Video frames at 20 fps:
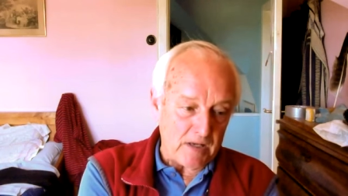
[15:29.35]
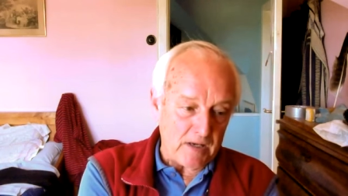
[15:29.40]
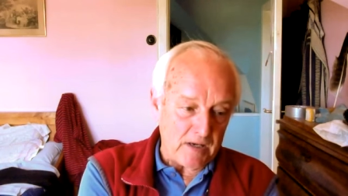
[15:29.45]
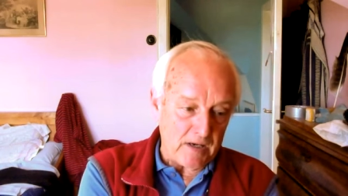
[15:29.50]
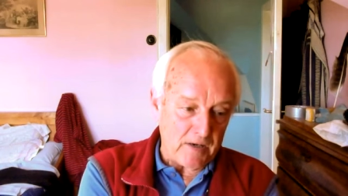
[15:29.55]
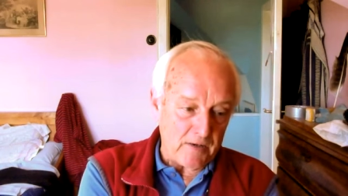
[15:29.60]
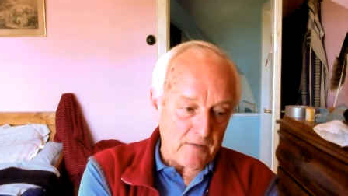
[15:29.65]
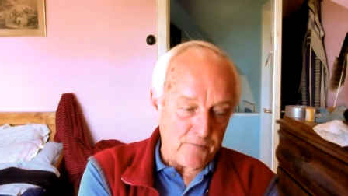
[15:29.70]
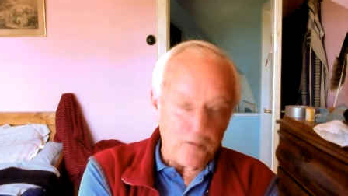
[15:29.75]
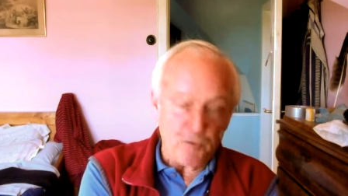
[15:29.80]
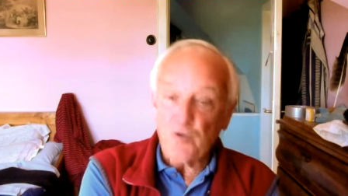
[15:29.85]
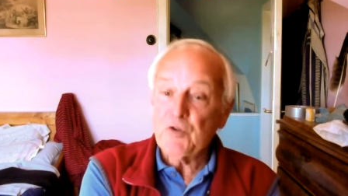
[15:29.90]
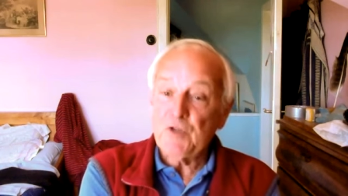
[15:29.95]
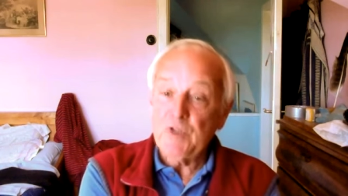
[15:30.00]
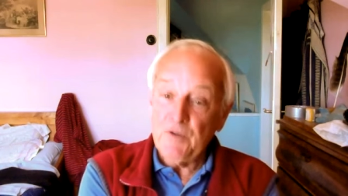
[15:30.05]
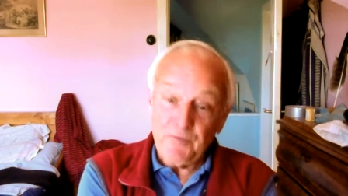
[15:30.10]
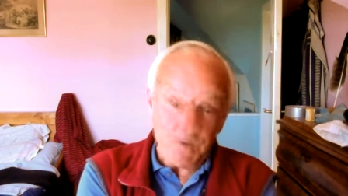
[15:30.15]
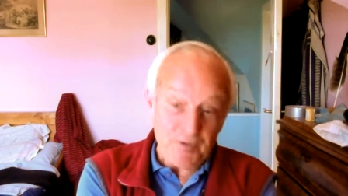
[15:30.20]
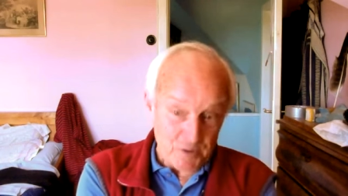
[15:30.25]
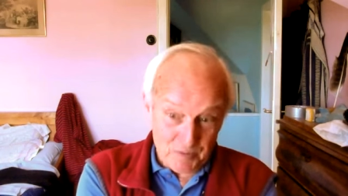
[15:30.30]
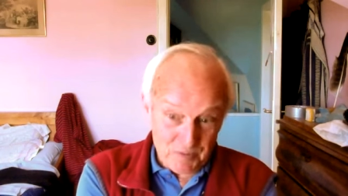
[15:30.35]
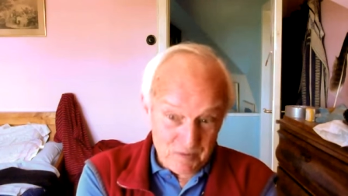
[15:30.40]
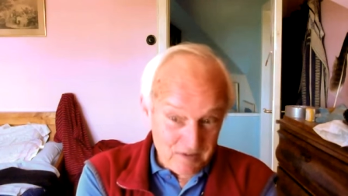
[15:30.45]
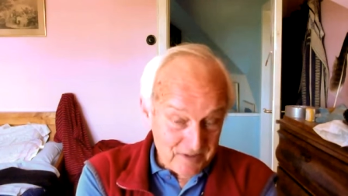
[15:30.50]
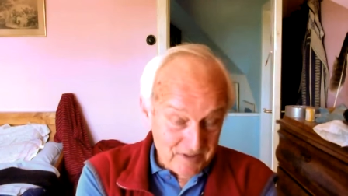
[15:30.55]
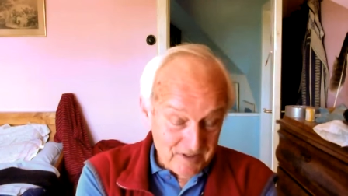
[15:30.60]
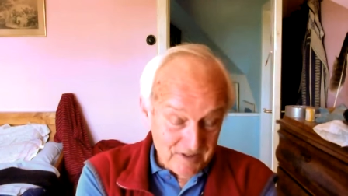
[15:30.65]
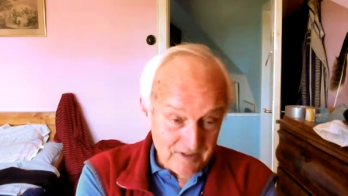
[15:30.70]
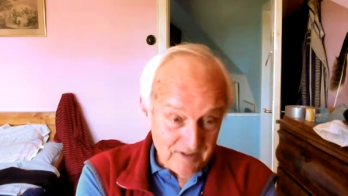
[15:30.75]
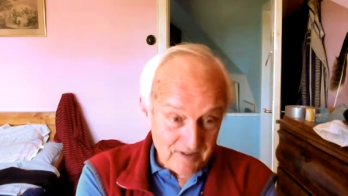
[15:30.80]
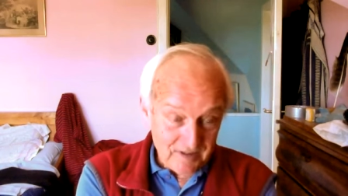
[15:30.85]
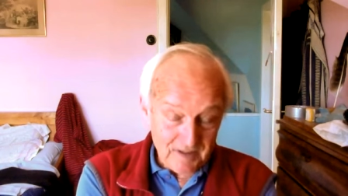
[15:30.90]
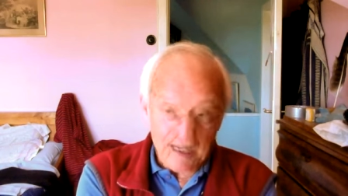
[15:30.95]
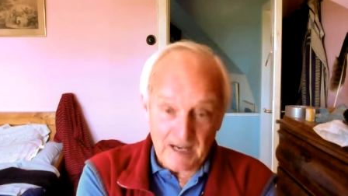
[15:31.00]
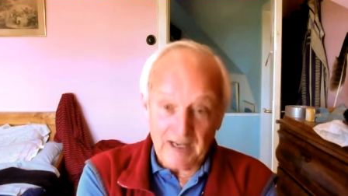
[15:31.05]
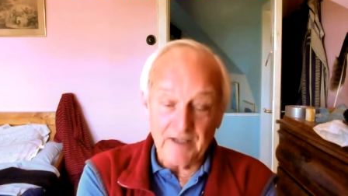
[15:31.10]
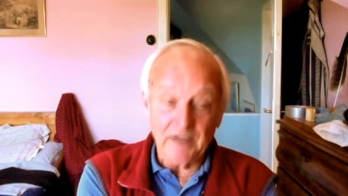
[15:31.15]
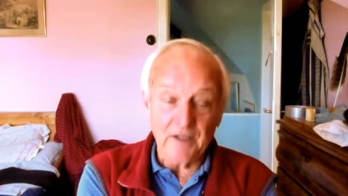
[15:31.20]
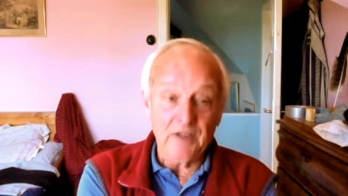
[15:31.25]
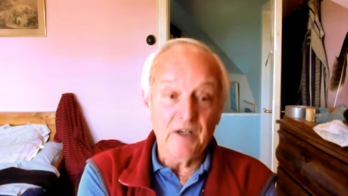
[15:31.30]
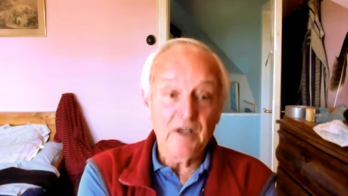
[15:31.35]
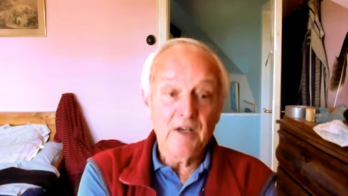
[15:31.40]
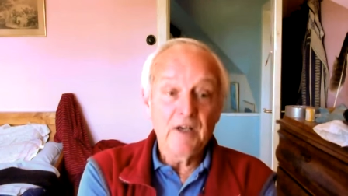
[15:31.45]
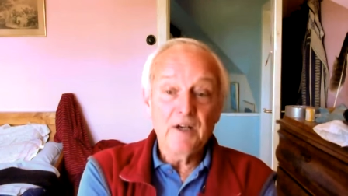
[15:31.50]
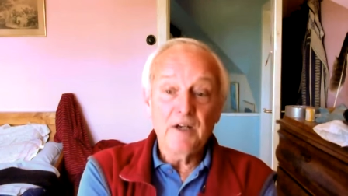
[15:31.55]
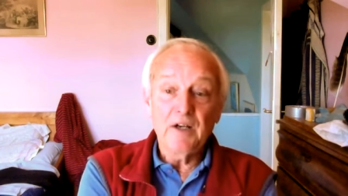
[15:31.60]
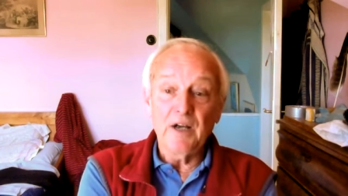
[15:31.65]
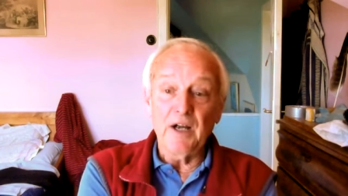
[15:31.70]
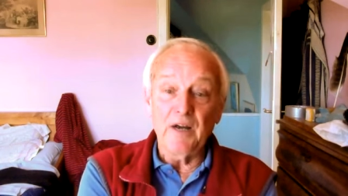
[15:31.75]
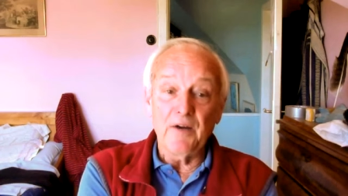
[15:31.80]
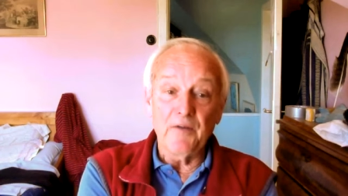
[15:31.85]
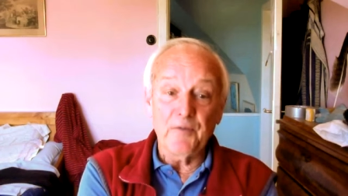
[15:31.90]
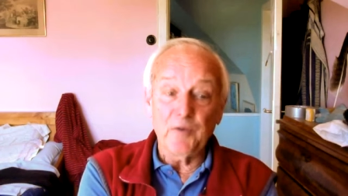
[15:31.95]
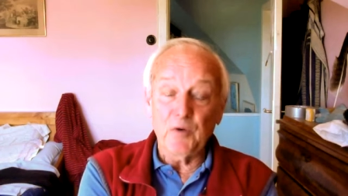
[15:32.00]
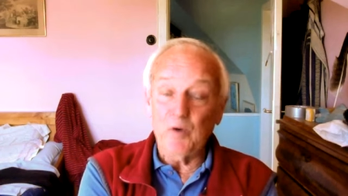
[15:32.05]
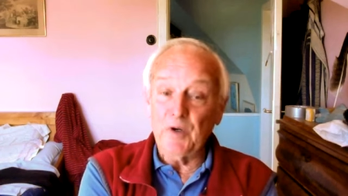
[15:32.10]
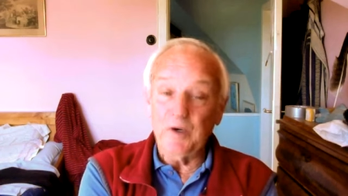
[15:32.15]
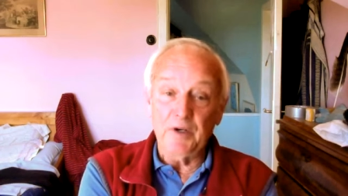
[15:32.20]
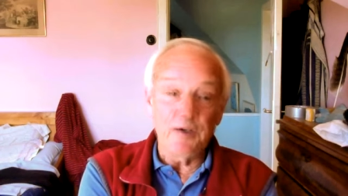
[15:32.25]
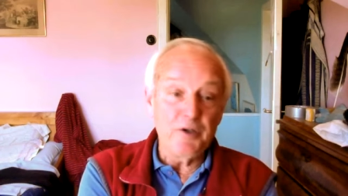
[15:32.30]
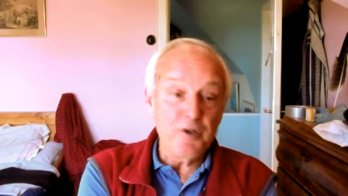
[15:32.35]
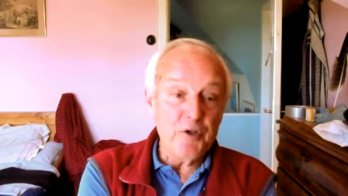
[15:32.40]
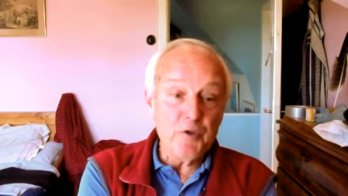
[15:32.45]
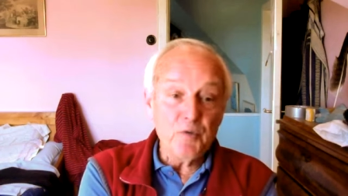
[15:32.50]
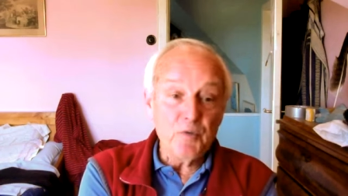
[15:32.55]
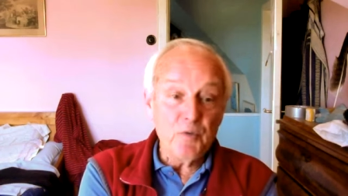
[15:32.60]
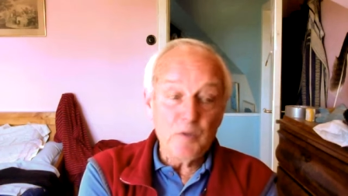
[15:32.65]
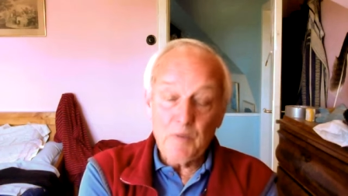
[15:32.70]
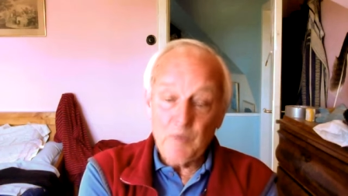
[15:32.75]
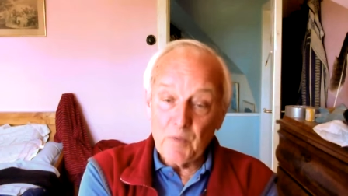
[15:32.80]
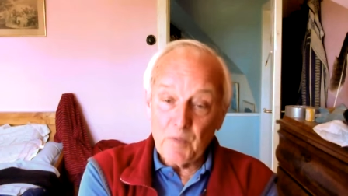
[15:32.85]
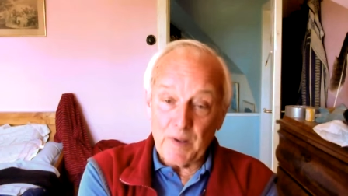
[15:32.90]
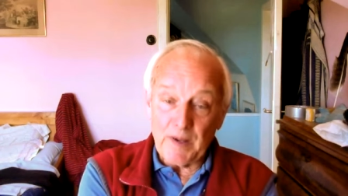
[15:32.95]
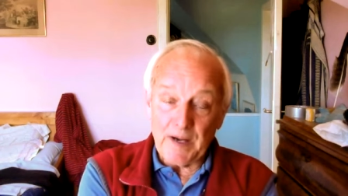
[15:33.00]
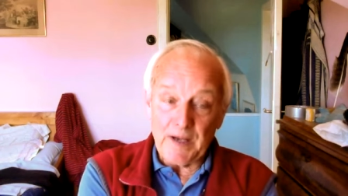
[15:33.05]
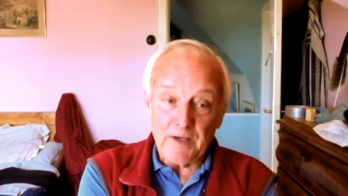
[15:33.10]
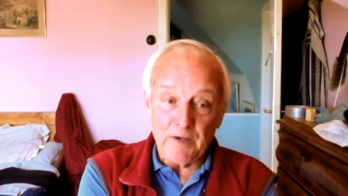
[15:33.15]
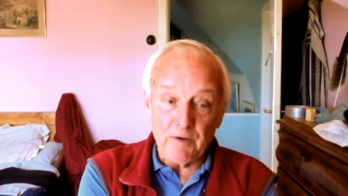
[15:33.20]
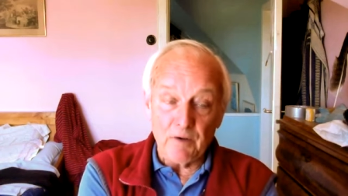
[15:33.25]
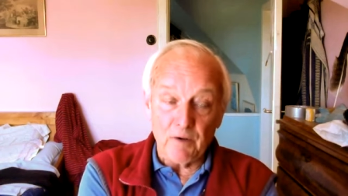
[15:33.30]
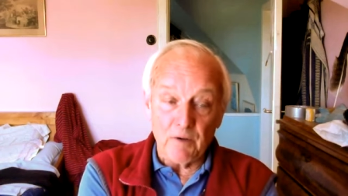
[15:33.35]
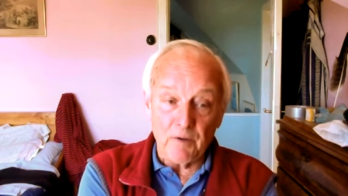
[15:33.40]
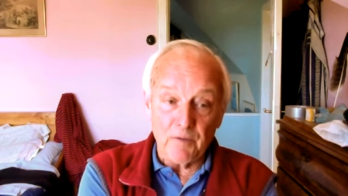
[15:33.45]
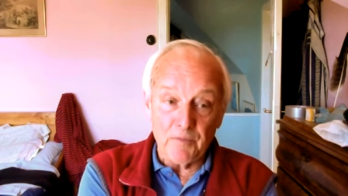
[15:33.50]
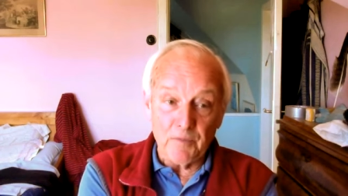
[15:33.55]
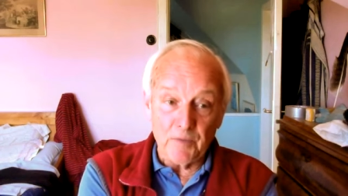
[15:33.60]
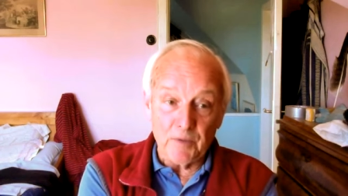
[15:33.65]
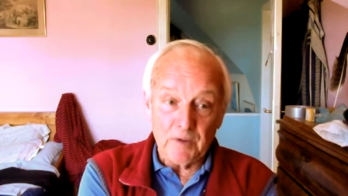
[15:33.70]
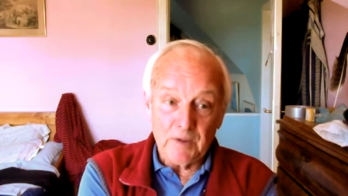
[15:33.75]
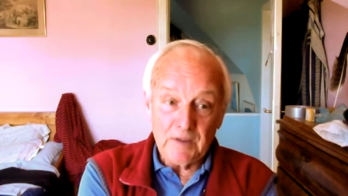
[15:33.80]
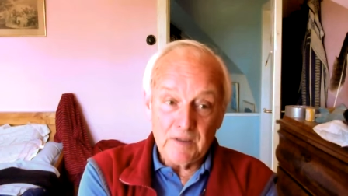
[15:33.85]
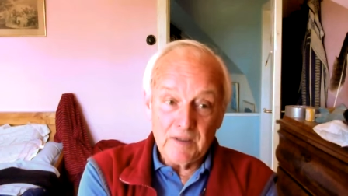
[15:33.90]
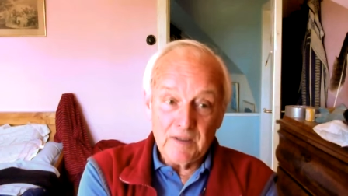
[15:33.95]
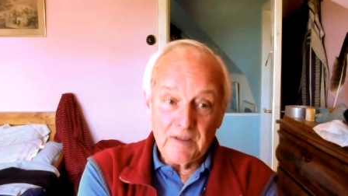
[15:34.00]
uh, fossil fuels and uh, for a new way of, uh,